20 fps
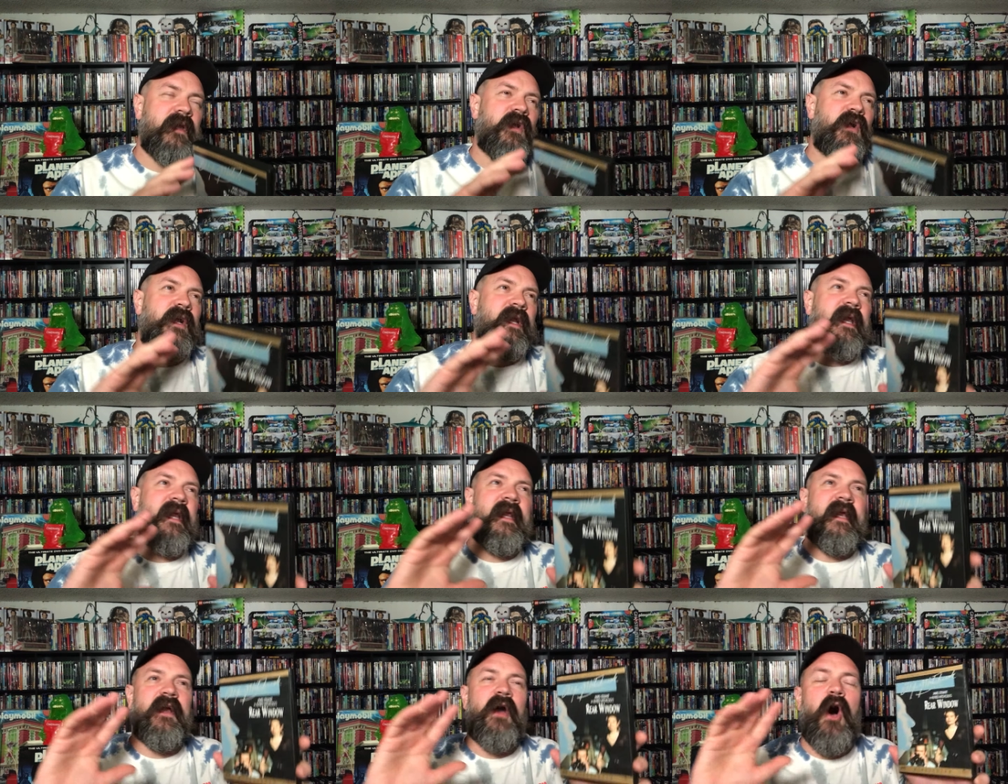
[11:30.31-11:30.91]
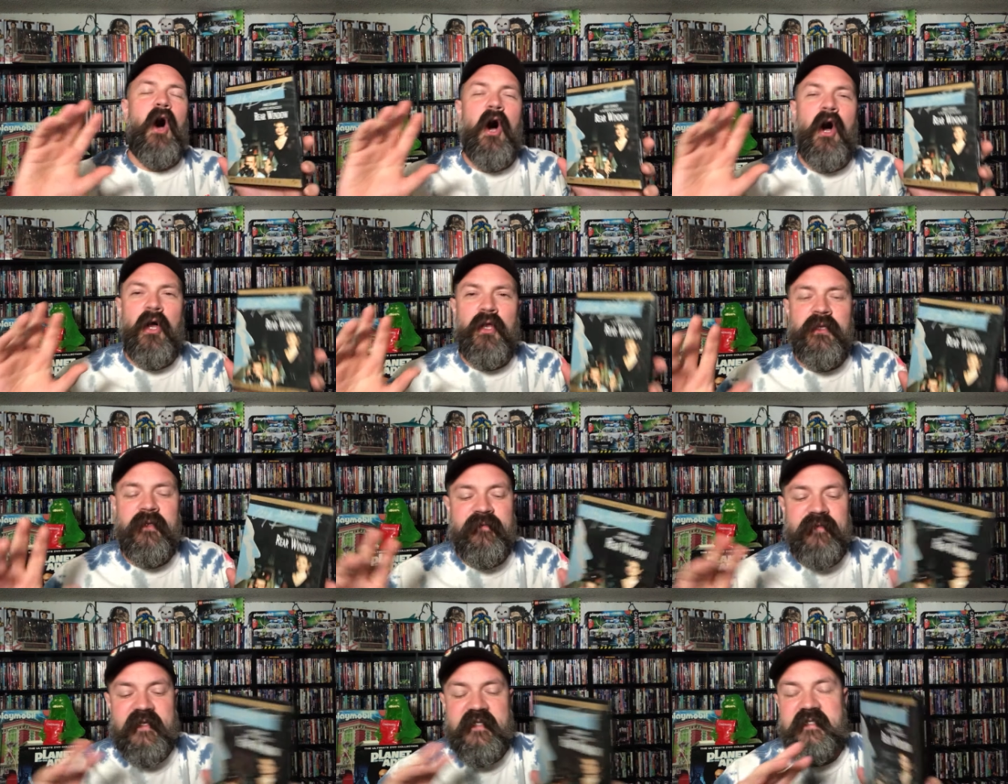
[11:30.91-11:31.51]
you're getting
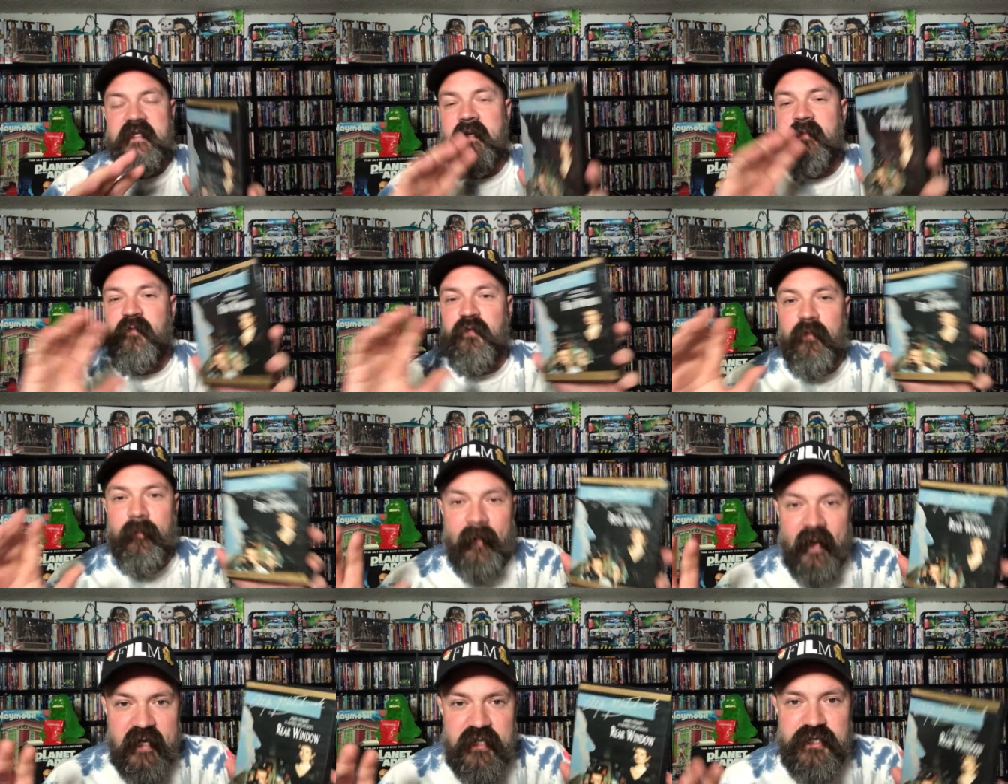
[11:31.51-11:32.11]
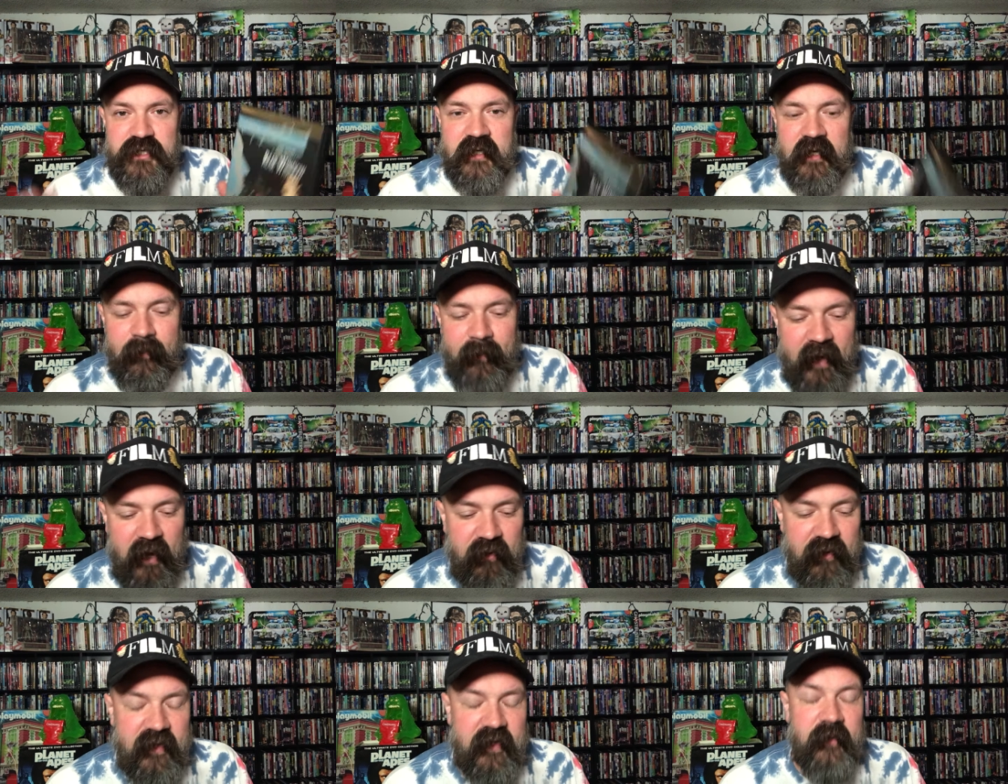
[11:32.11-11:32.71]
all of this information
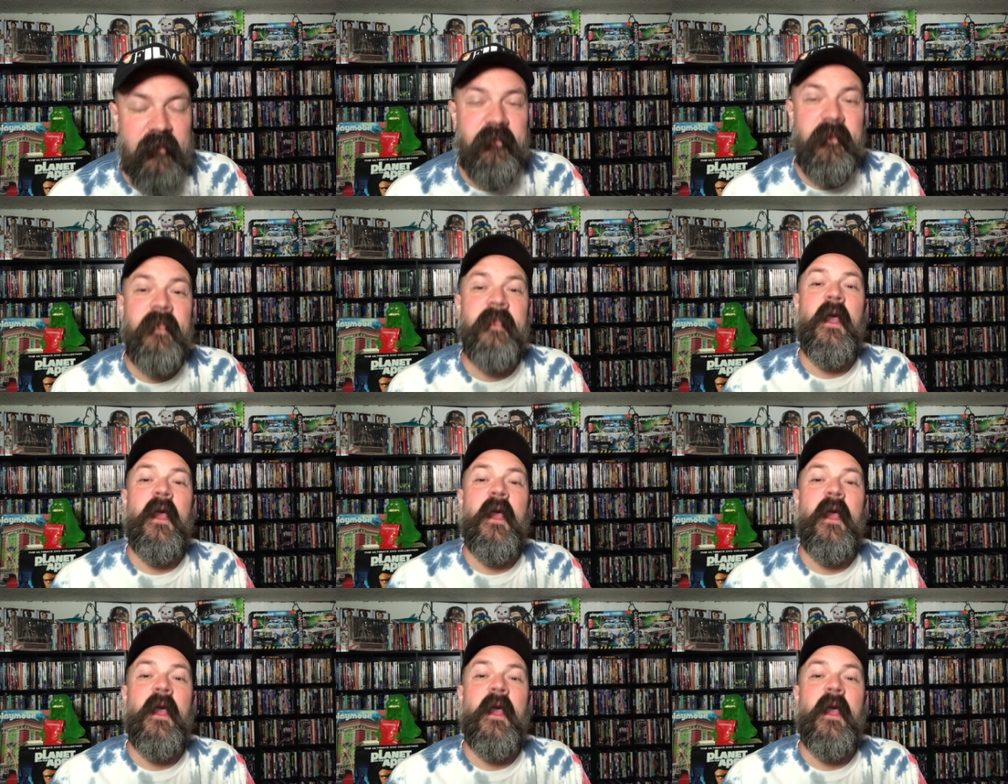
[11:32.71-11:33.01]
about him